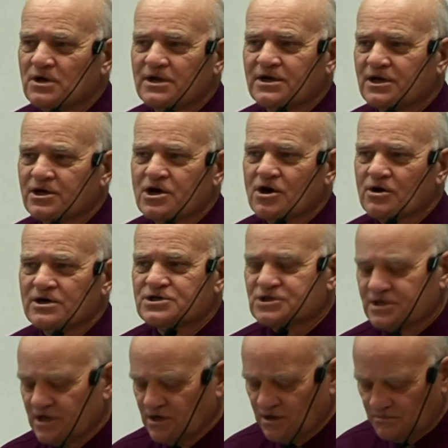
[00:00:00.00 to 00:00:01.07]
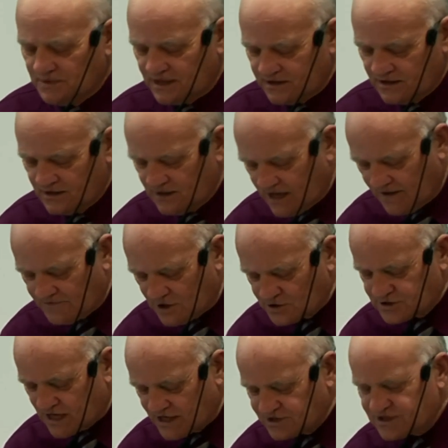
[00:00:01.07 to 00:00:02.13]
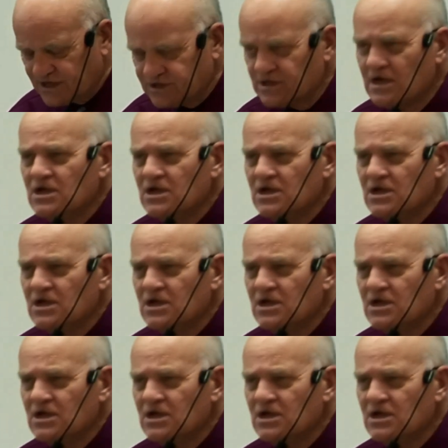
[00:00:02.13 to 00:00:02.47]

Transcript: and encourage them and, and those kinds of things.